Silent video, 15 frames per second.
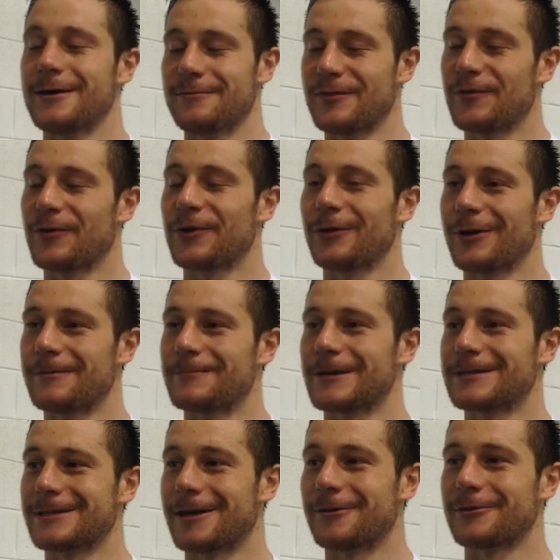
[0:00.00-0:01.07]
before the Olympic
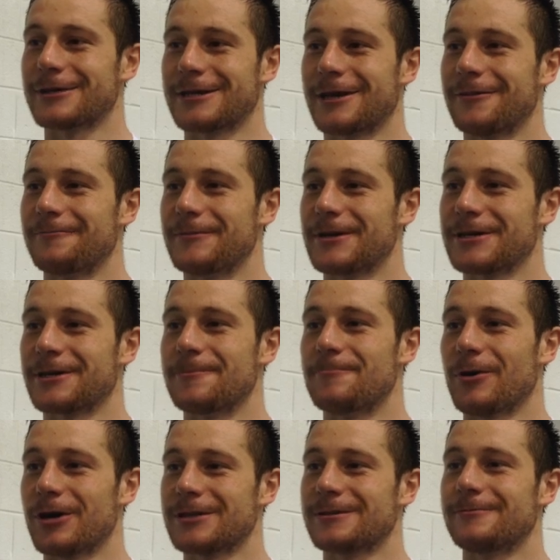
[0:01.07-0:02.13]
started was kind of mission
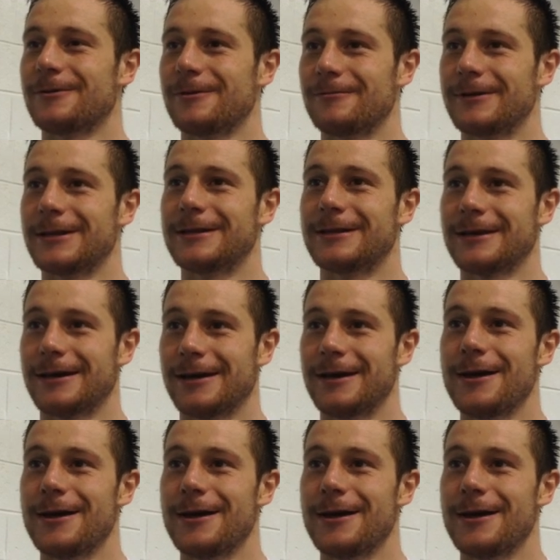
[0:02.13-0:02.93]
impossible. But uh,